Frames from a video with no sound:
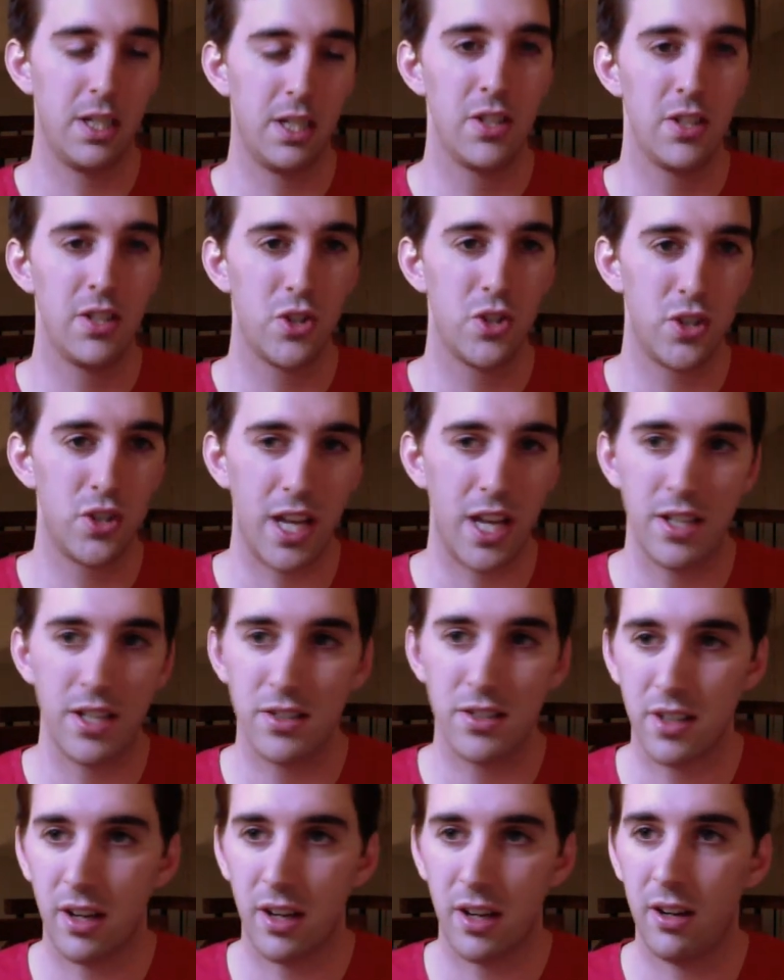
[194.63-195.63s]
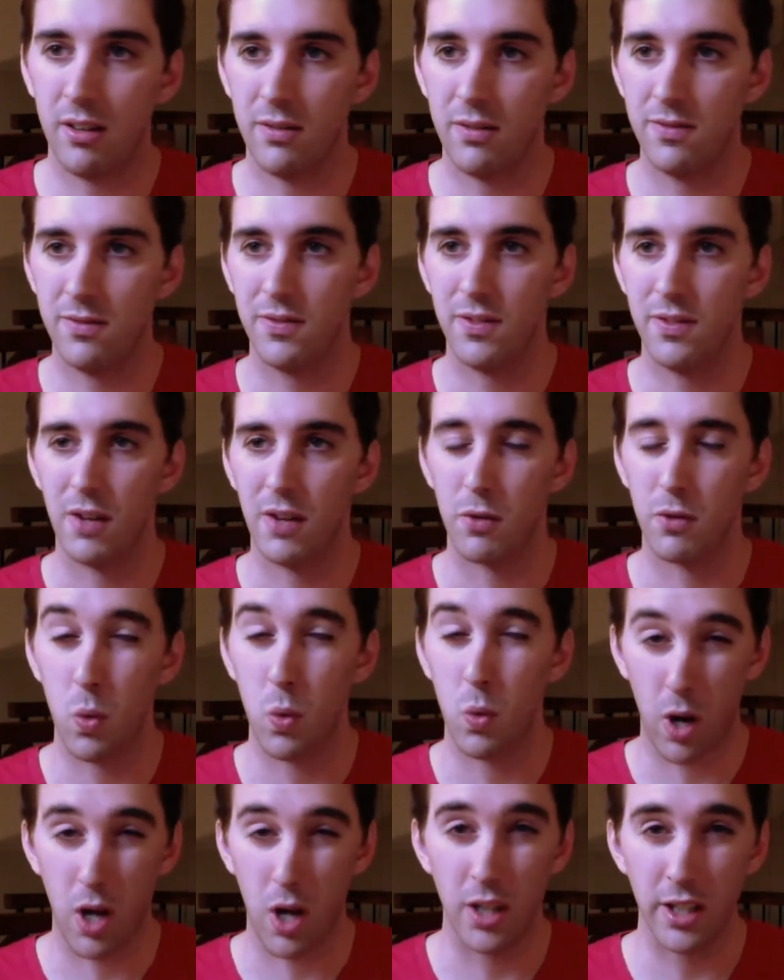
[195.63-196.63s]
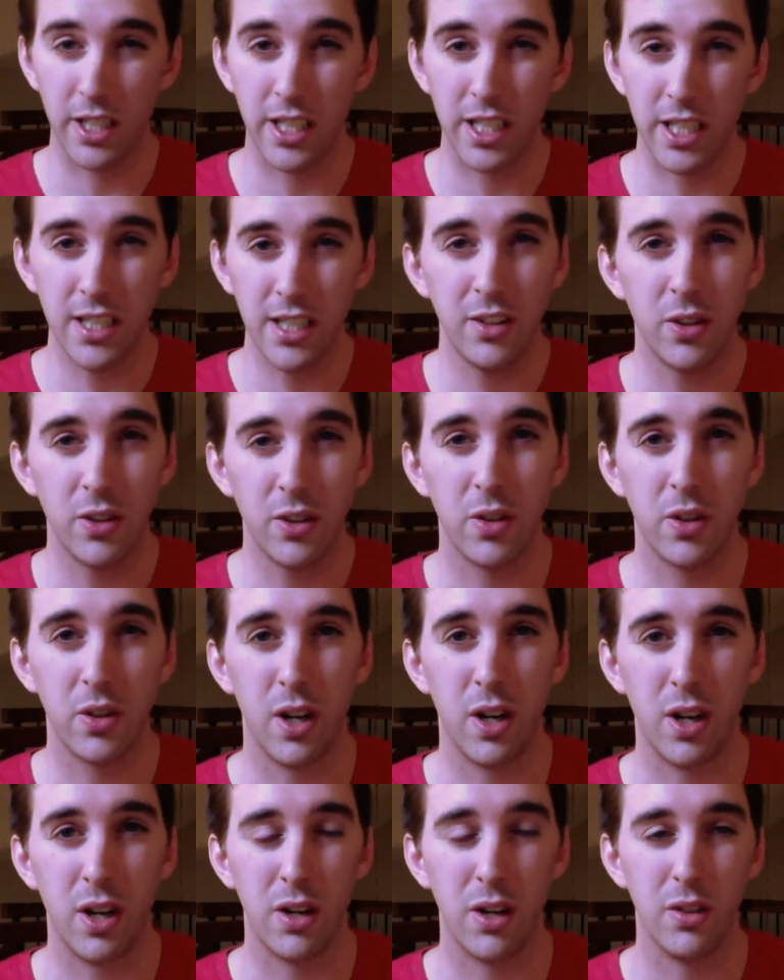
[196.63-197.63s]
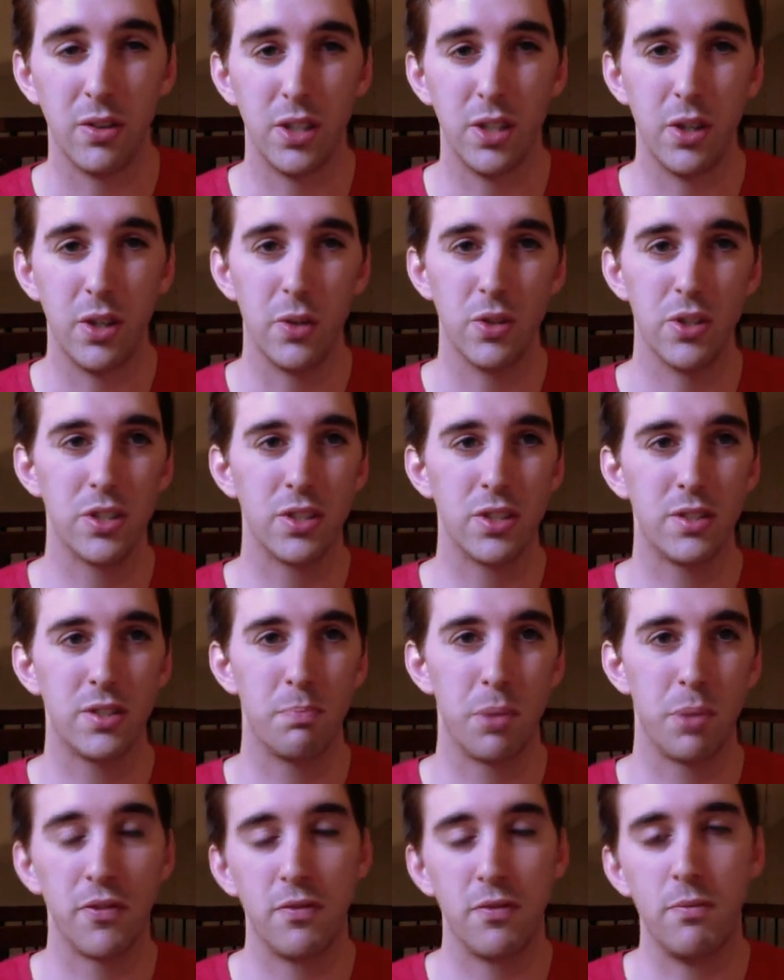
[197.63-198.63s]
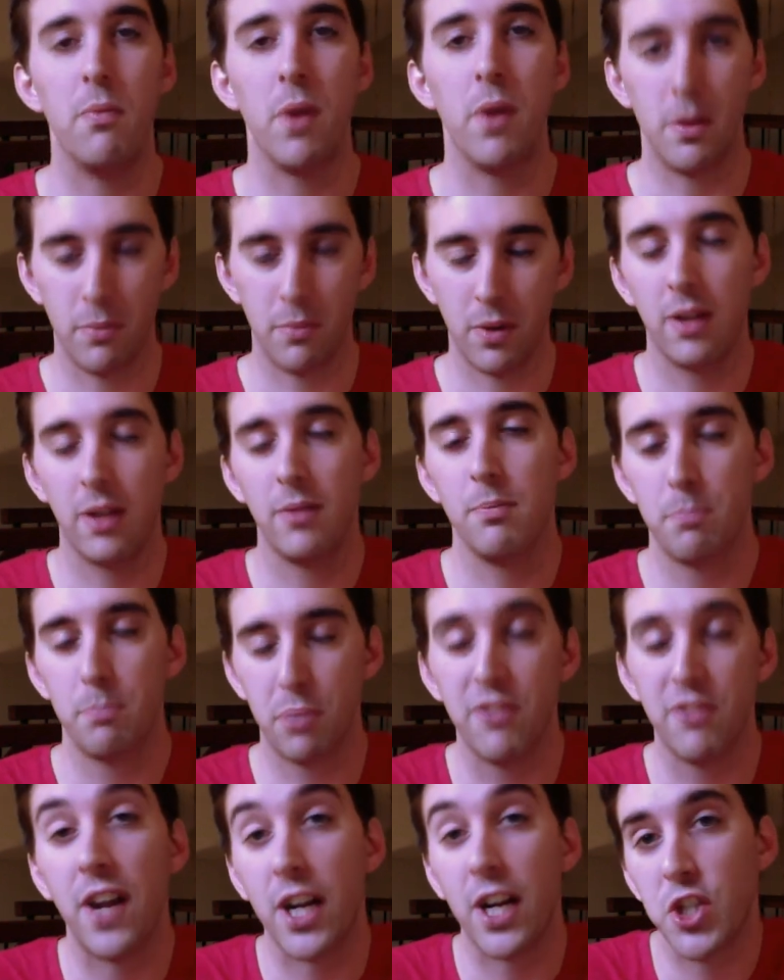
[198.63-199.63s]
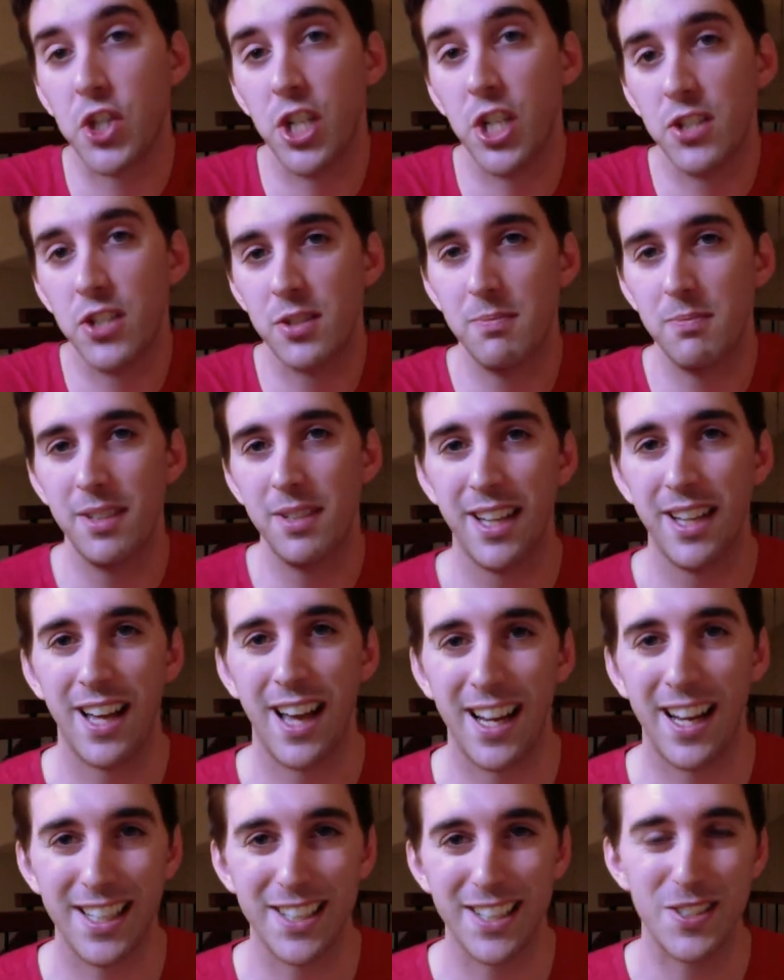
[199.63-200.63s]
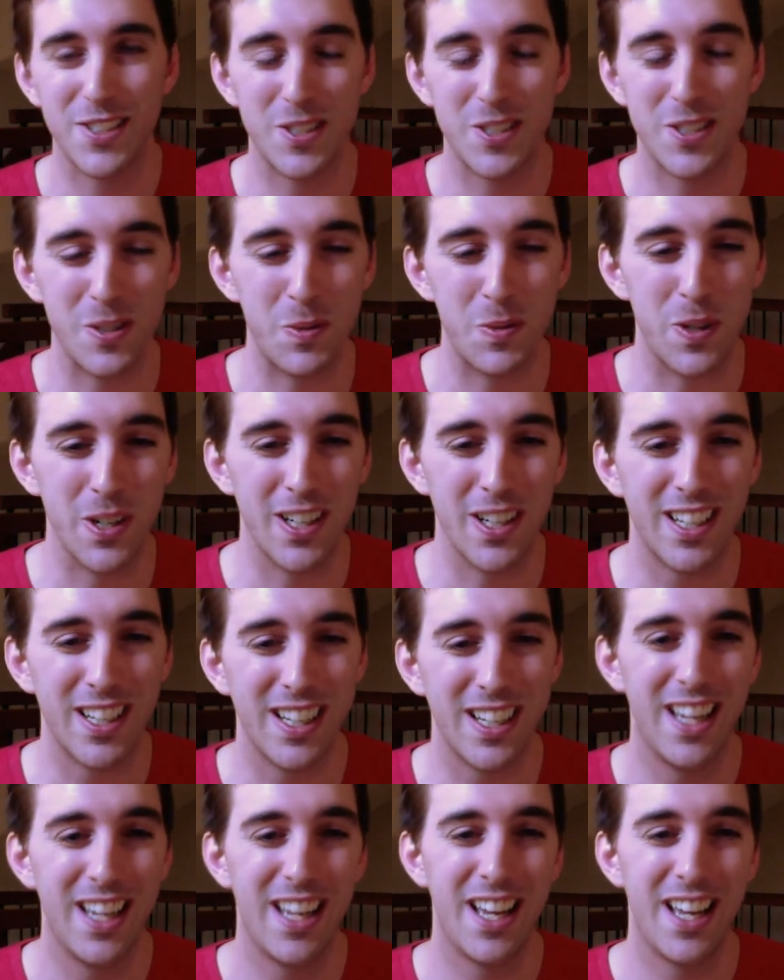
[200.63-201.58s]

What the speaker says: sense of quality, just perfectionism, I guess is the word.